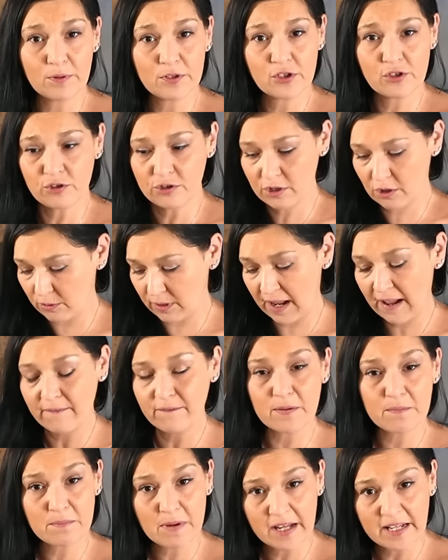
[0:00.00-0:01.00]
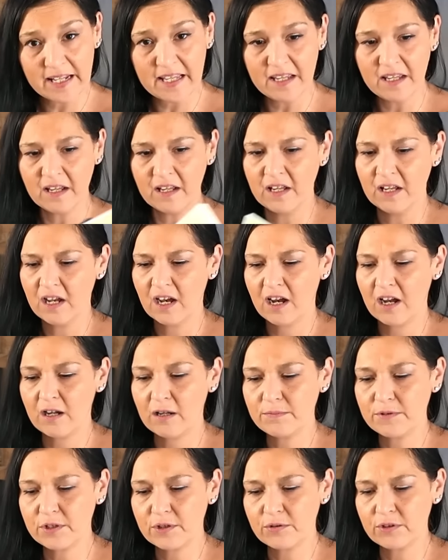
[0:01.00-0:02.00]
but you don't have the money.
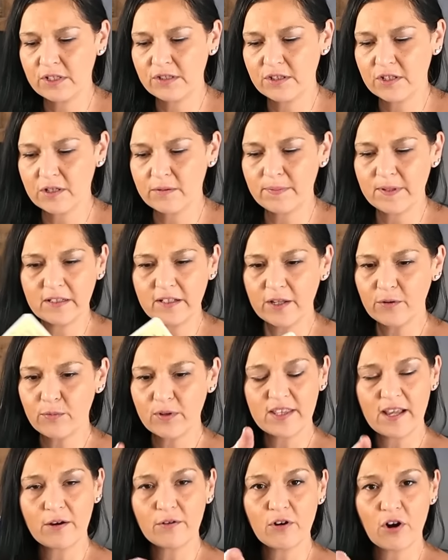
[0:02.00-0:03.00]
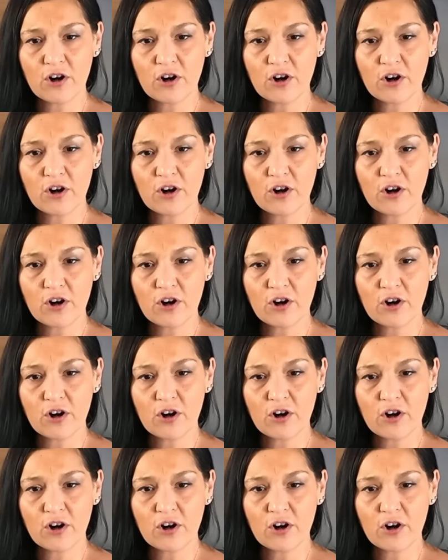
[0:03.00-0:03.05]
So this could be like without